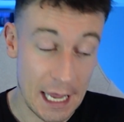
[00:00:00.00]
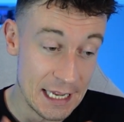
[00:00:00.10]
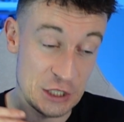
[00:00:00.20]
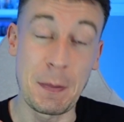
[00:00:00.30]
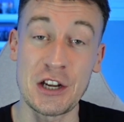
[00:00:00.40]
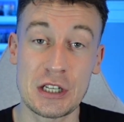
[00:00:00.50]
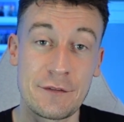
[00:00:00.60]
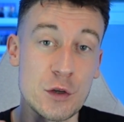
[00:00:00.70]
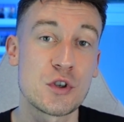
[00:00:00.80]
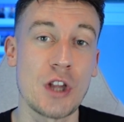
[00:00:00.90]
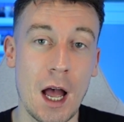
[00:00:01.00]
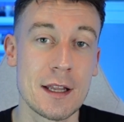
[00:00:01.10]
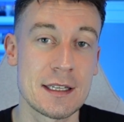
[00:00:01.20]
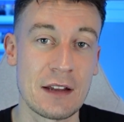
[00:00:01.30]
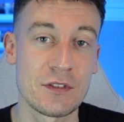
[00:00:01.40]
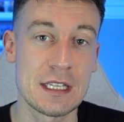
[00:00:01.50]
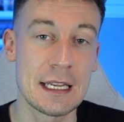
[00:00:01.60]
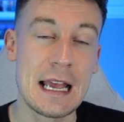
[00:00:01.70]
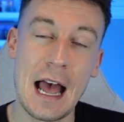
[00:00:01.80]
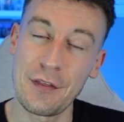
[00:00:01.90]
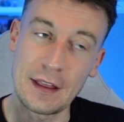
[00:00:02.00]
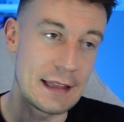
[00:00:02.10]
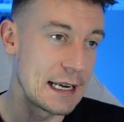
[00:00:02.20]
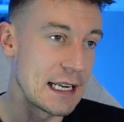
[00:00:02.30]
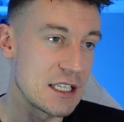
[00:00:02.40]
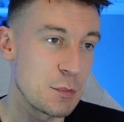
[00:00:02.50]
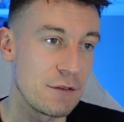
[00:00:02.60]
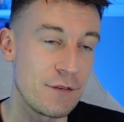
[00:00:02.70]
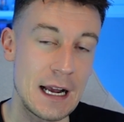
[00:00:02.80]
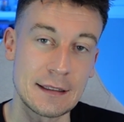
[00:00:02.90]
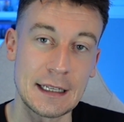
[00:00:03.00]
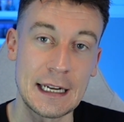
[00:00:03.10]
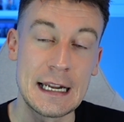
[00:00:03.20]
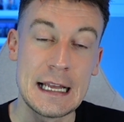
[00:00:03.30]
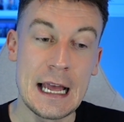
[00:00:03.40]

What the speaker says: especially if you start at 70. I think that needs to be factored in.